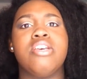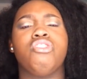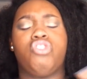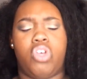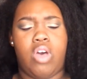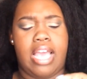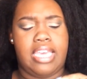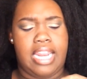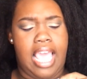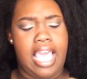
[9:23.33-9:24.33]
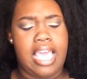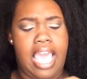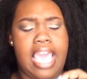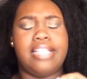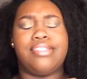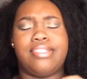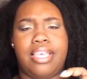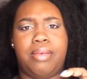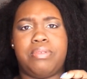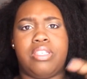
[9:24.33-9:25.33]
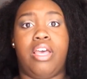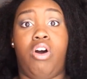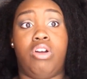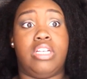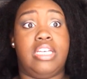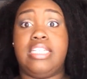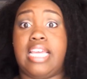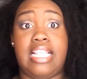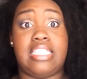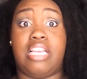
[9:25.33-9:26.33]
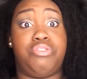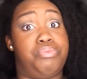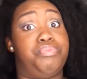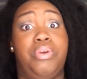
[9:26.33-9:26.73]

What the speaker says: so I get 8 sips on a good day. That's